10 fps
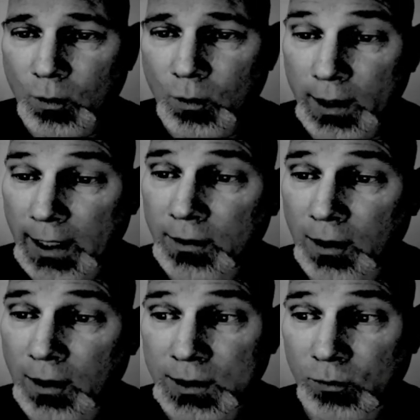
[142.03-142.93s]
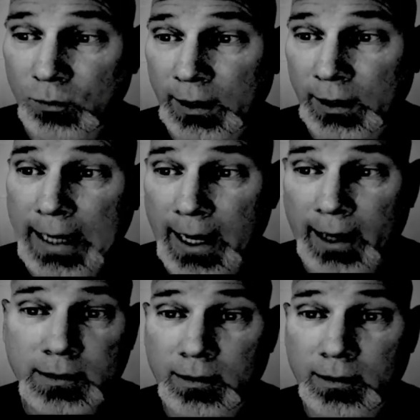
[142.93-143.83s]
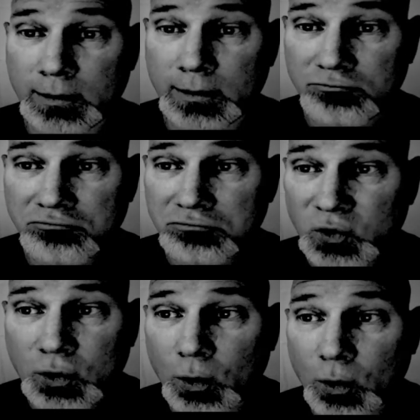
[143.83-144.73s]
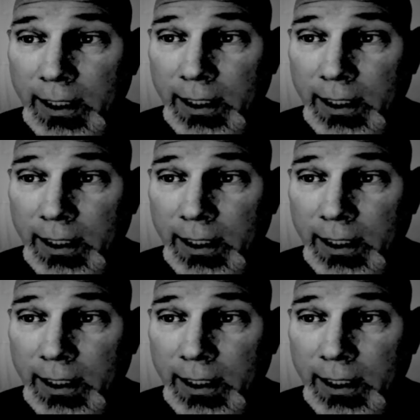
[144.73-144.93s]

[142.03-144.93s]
what I thought was a really excellent story.